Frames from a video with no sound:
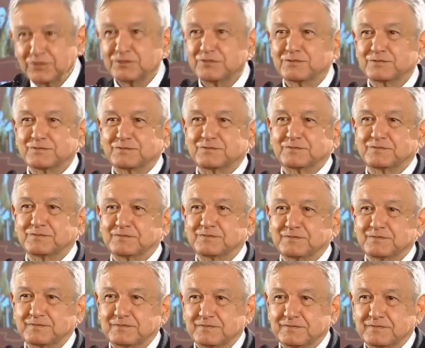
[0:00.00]
it did not
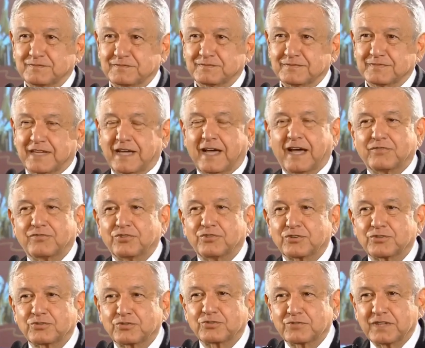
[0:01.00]
happen.
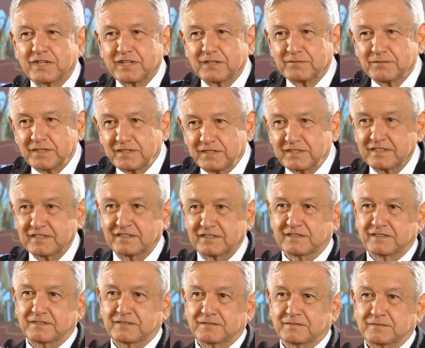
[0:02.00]

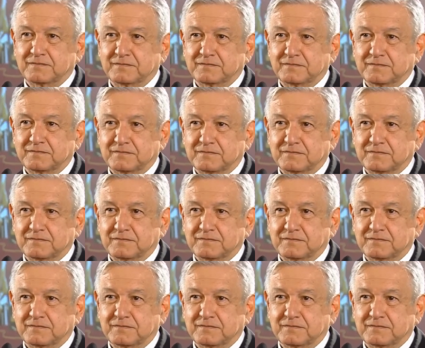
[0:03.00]
Fortunately.